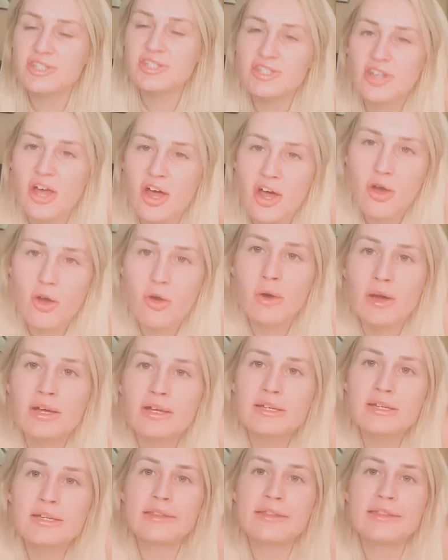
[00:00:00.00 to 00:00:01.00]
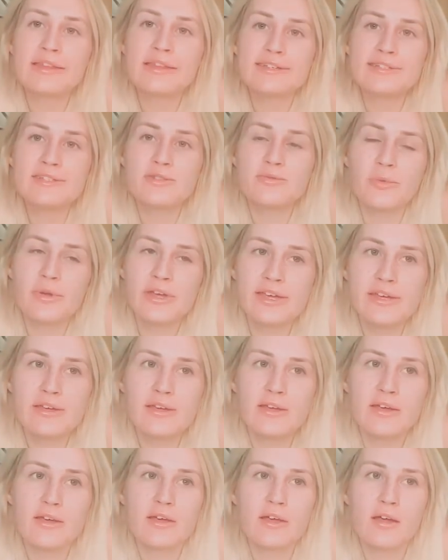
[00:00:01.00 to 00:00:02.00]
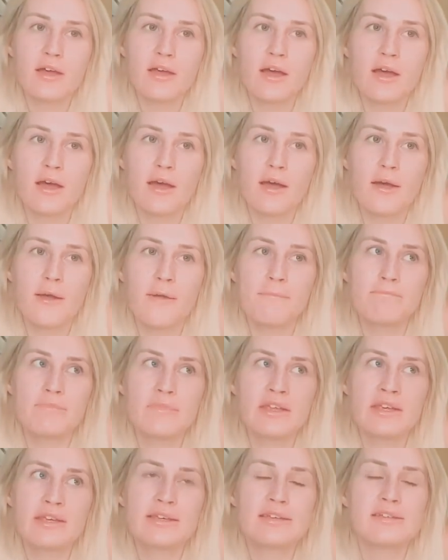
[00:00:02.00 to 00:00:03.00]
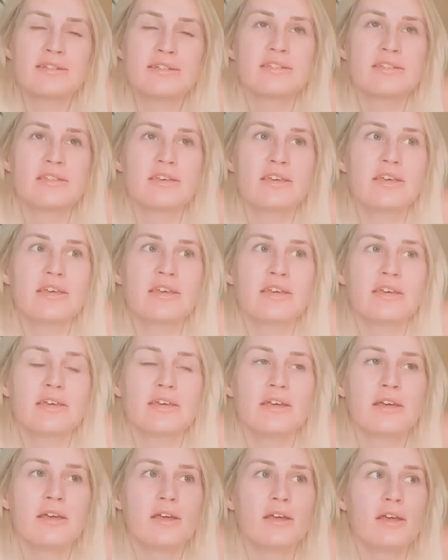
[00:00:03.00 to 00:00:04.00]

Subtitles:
So this week is the